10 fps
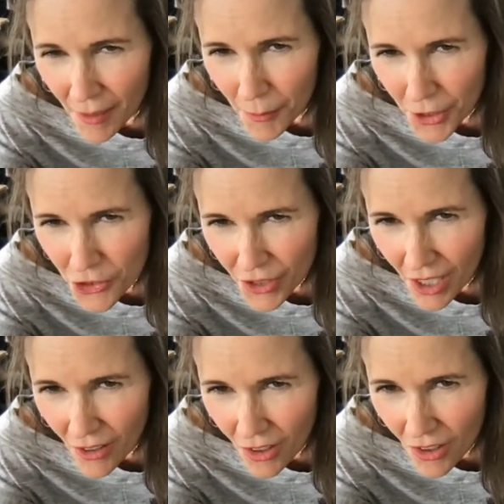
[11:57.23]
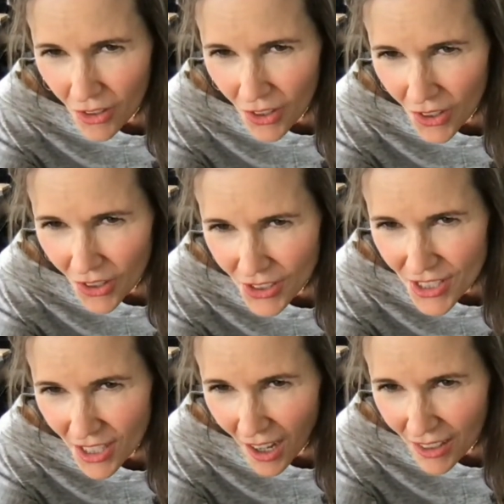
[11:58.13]
Montreal,
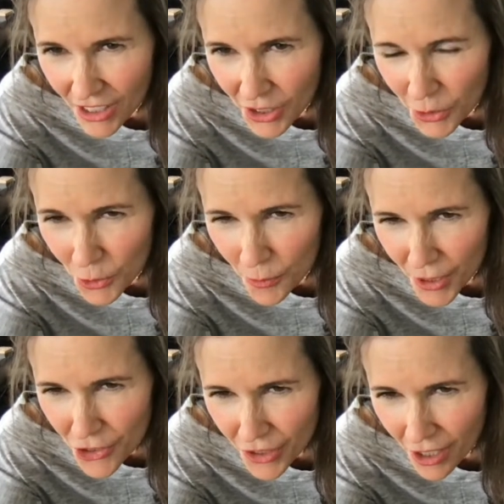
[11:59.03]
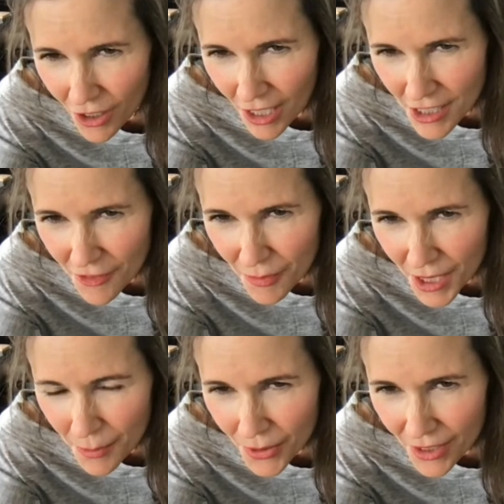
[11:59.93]
Scotland. Cool. Montreal. Lots of
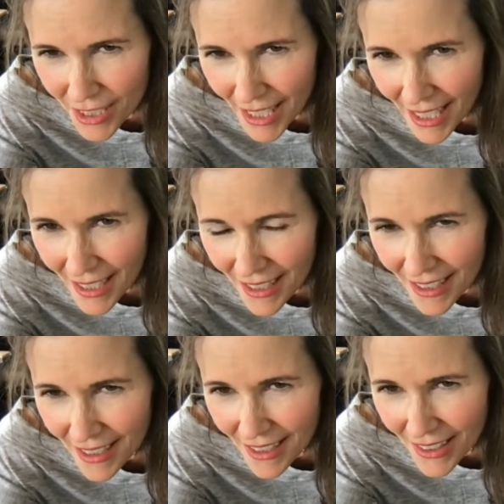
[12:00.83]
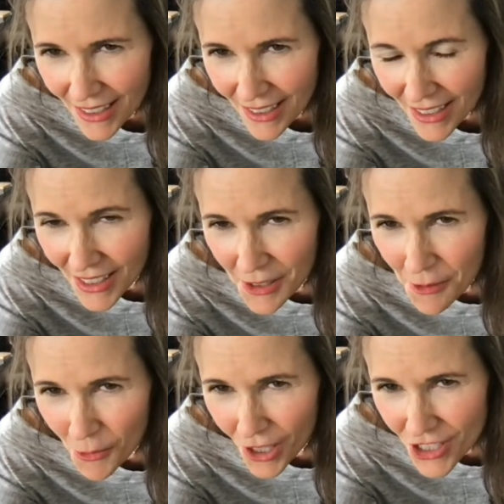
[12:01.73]
people in Canada
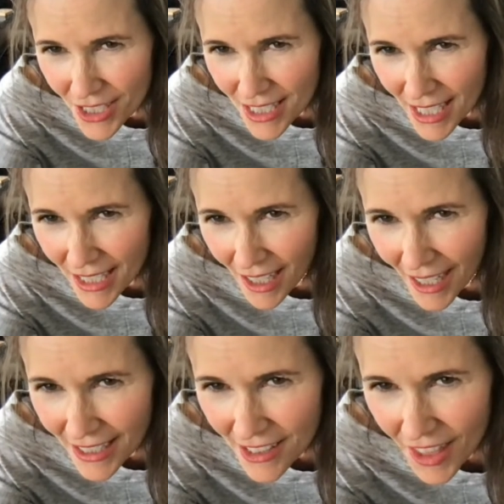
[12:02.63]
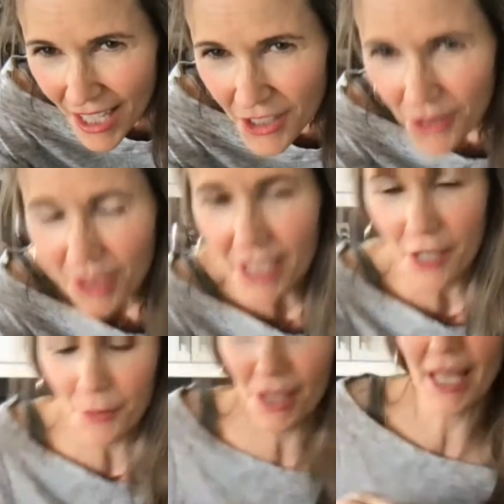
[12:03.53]
watching today. Thank you, Lydia. I'm